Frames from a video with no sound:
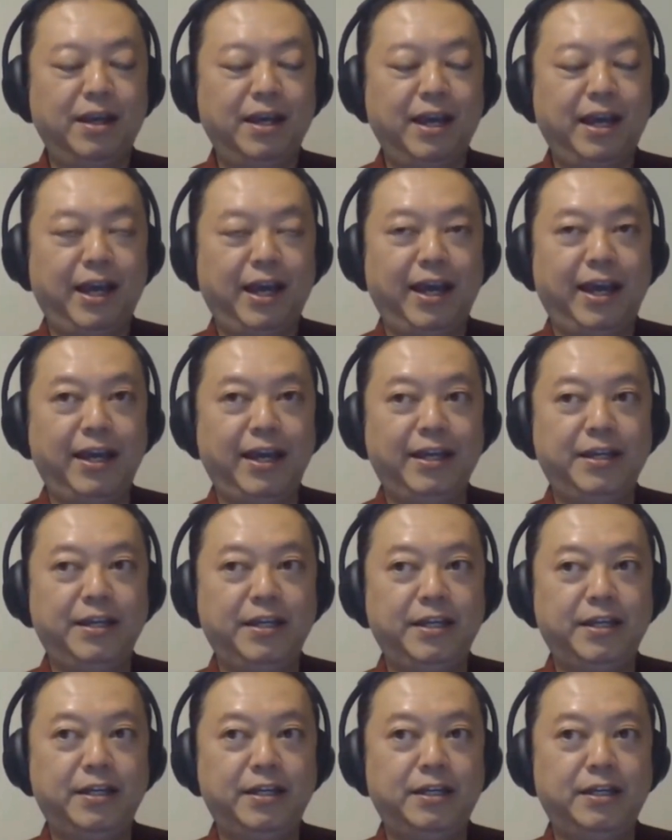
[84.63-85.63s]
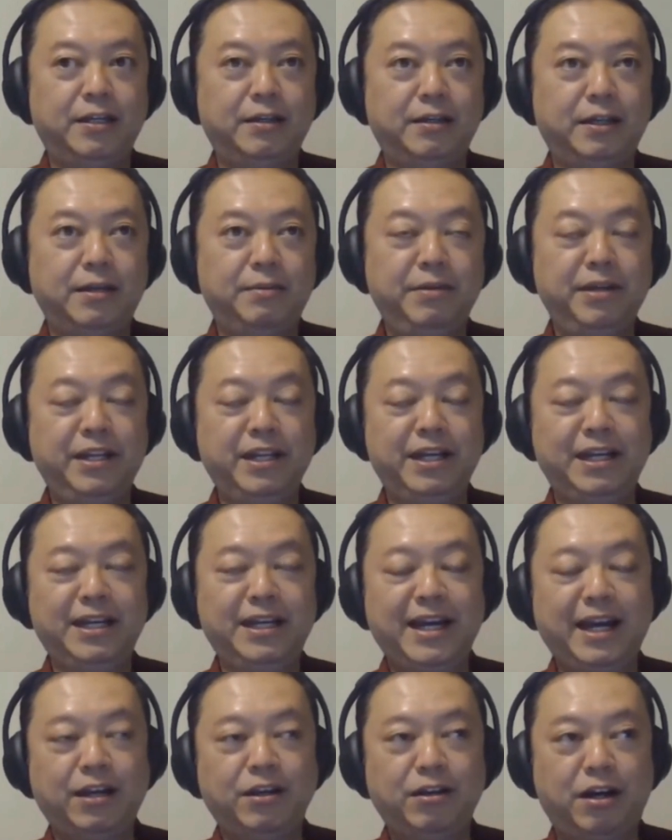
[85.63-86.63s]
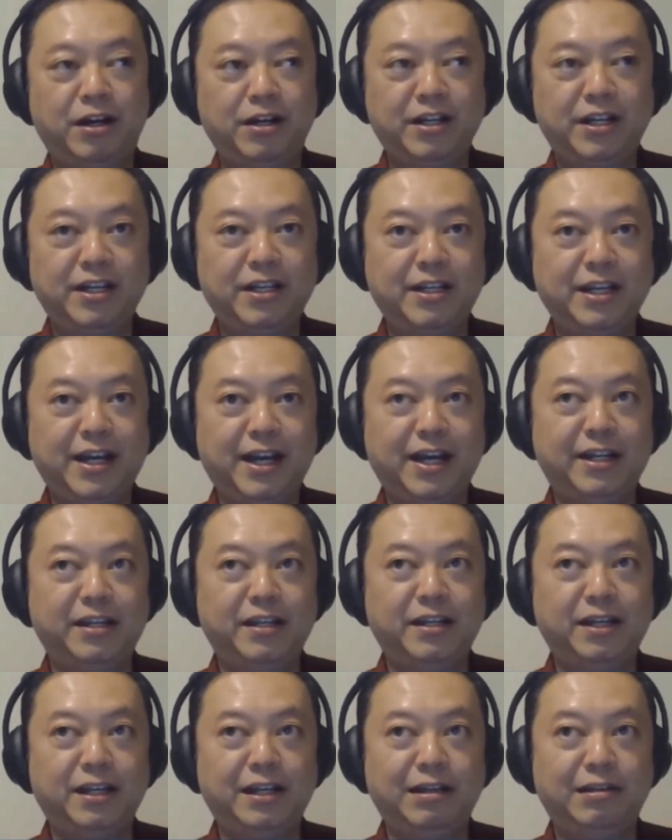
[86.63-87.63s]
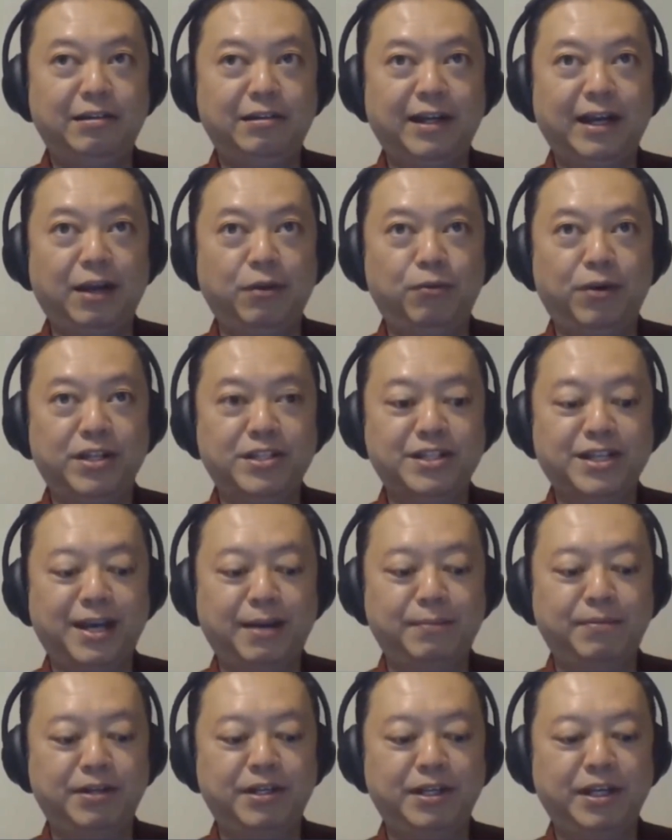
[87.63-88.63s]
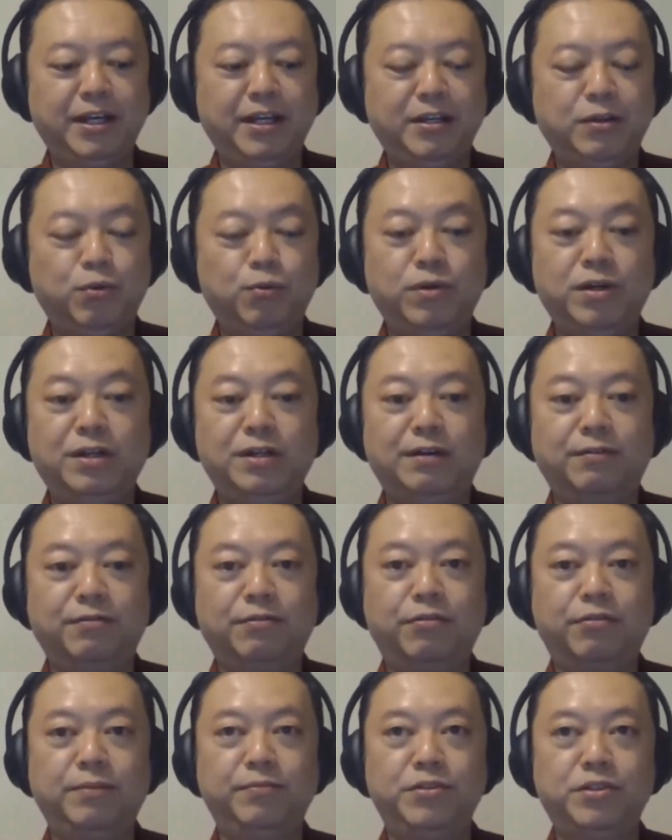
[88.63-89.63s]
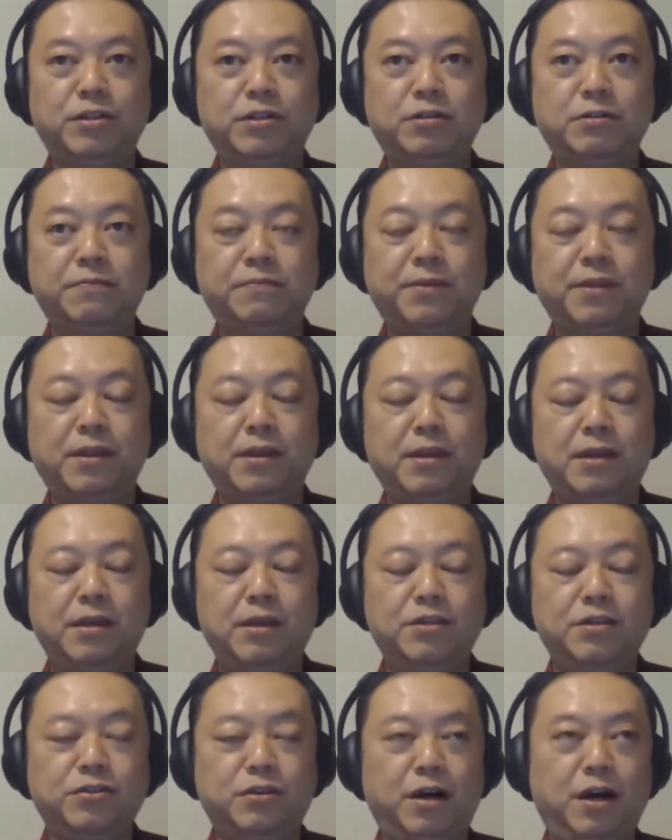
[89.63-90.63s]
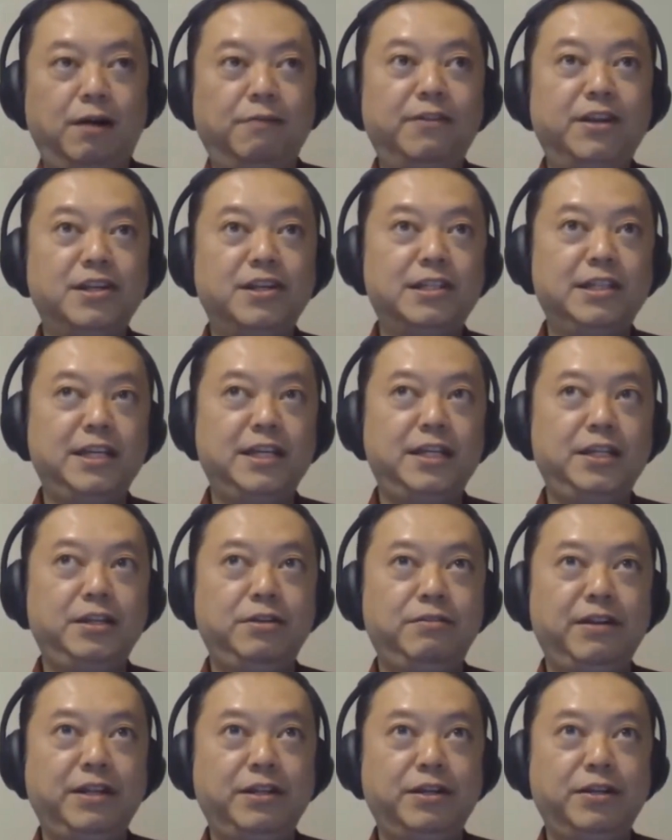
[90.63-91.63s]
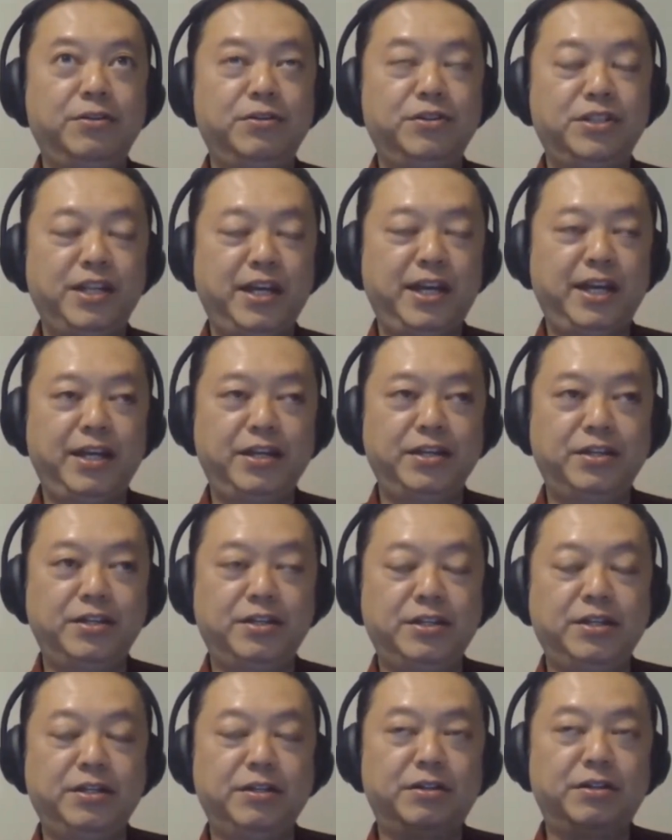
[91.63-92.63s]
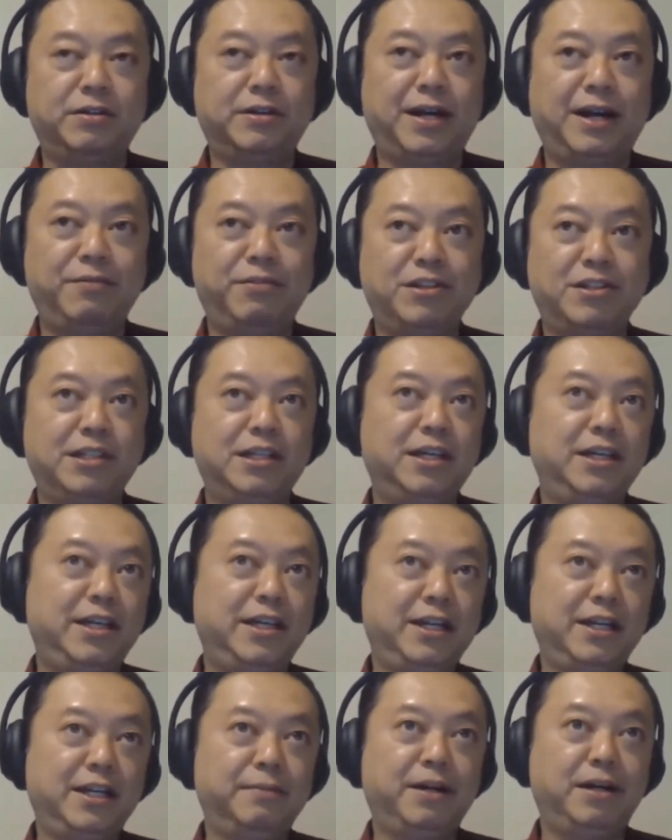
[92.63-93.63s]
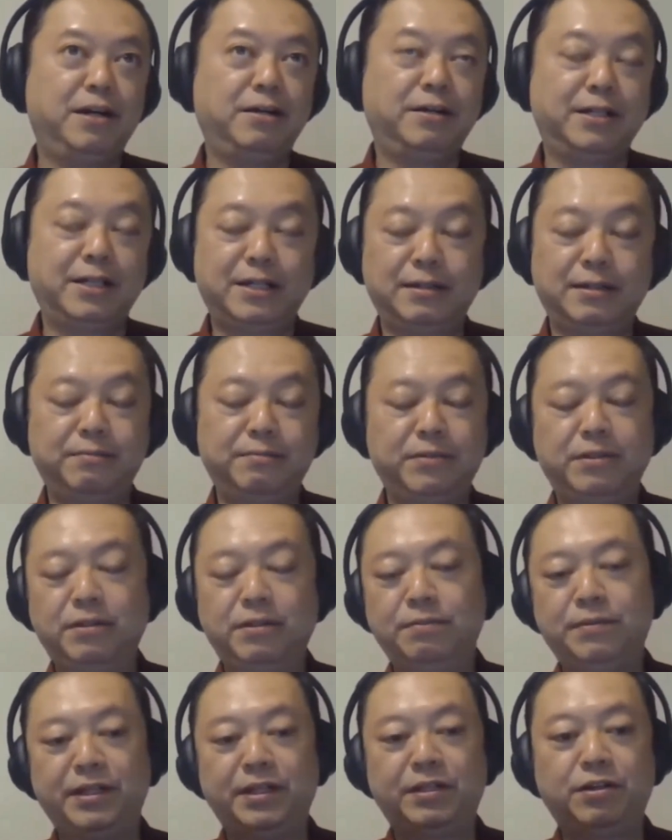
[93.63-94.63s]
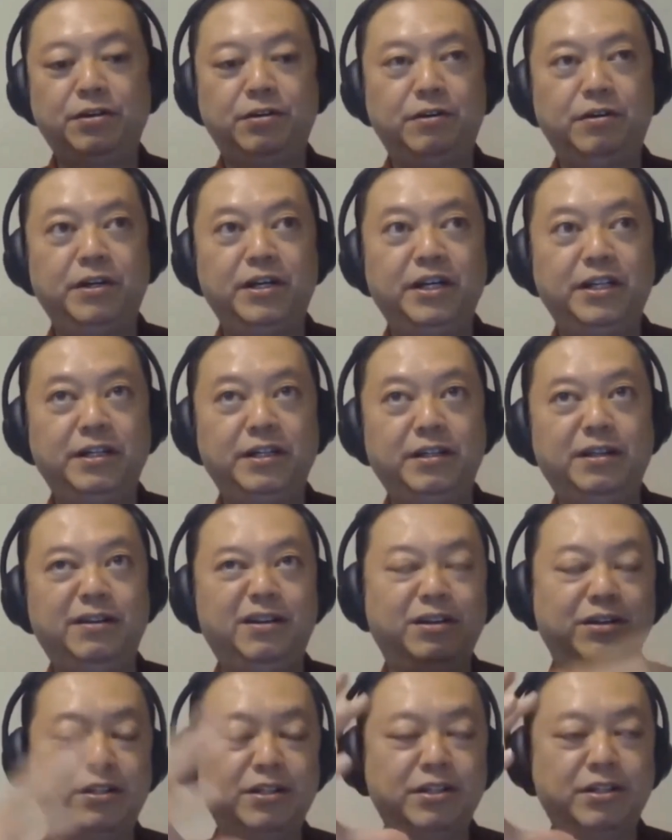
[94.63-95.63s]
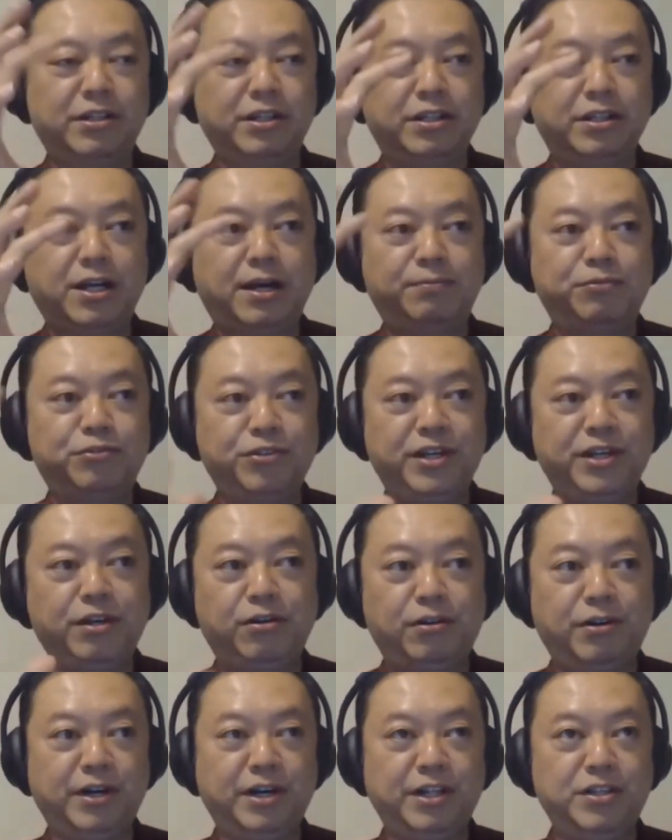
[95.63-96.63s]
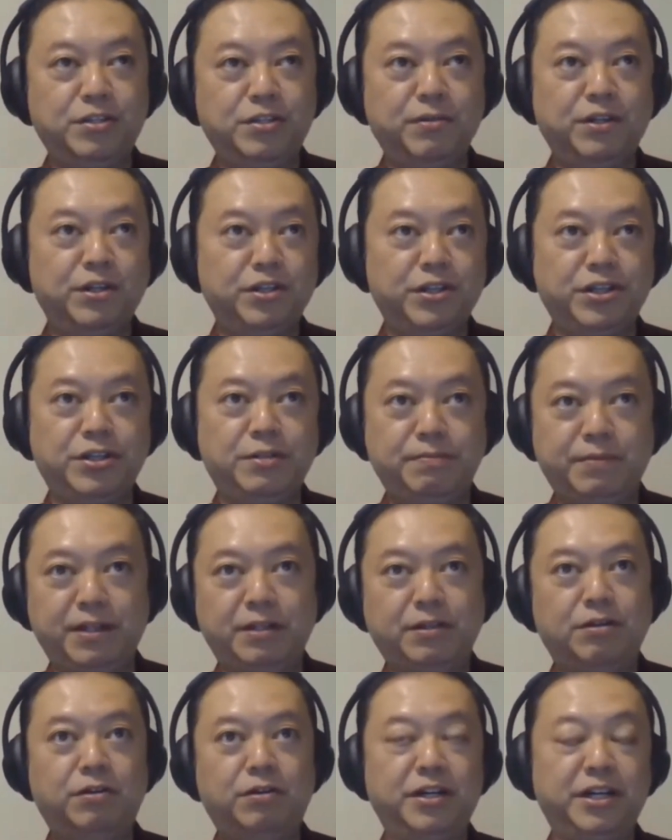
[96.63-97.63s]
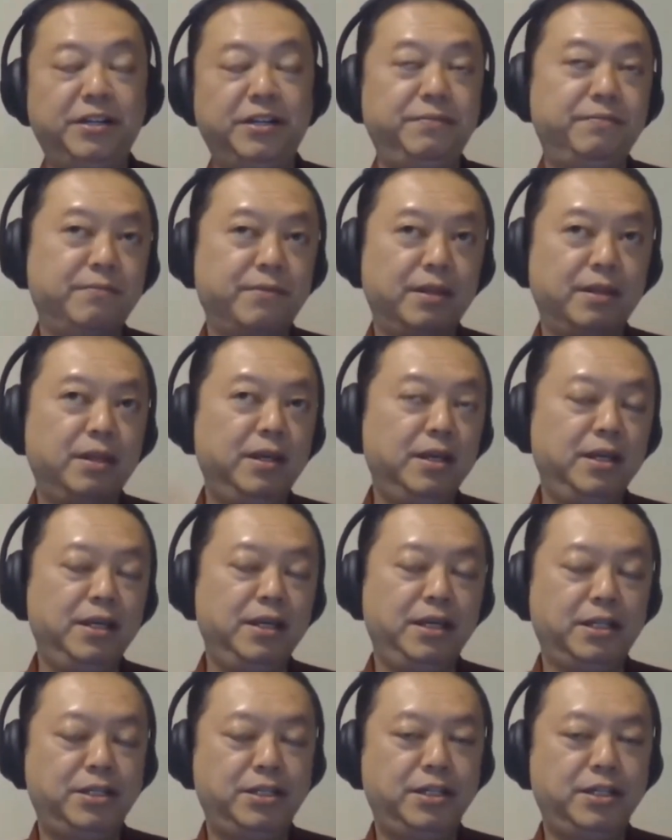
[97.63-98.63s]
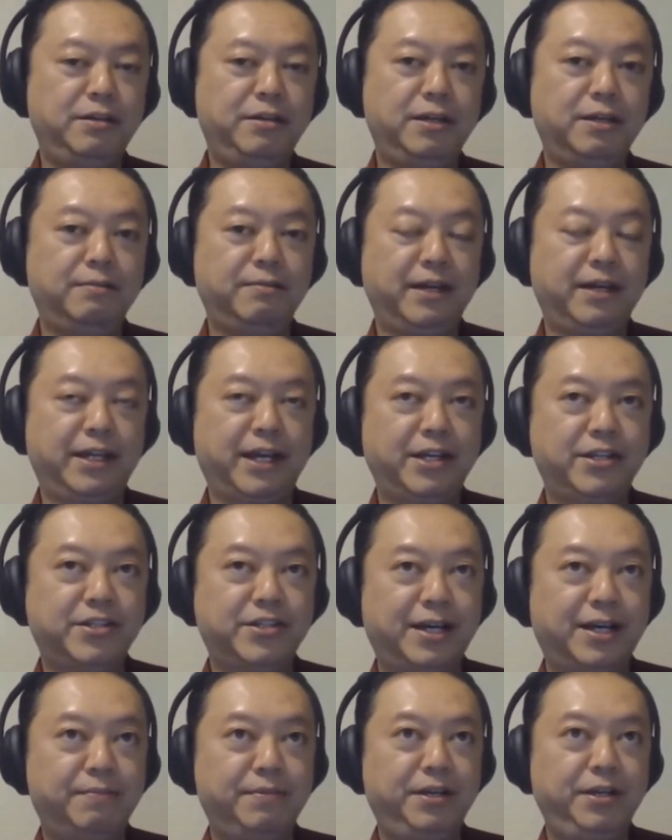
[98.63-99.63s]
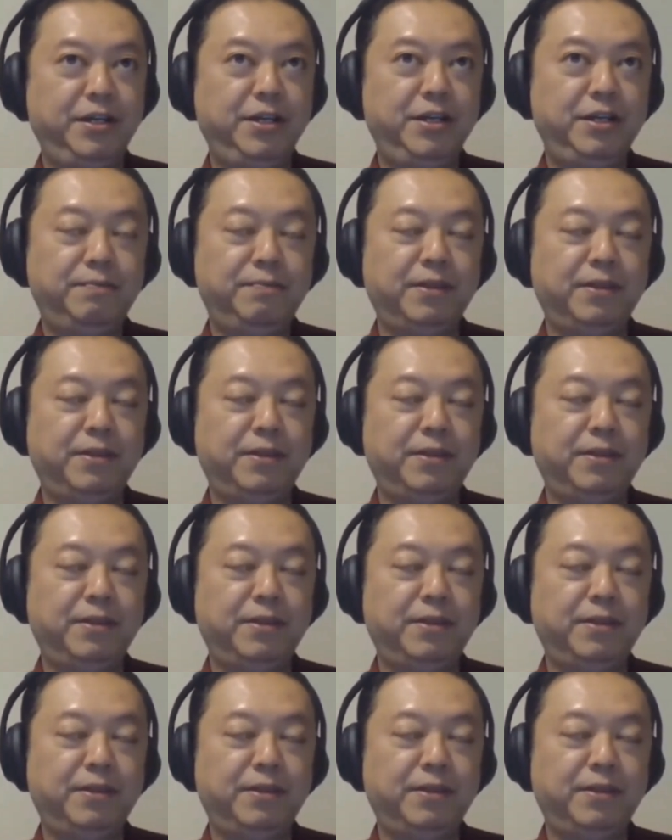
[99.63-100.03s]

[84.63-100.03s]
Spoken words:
And immediately I got in and looked at what's happening in the world of crypto. So obviously during those days, I was learning about Bitcoin, the top three coins, which is Bitcoin, Ethereum, and XRP.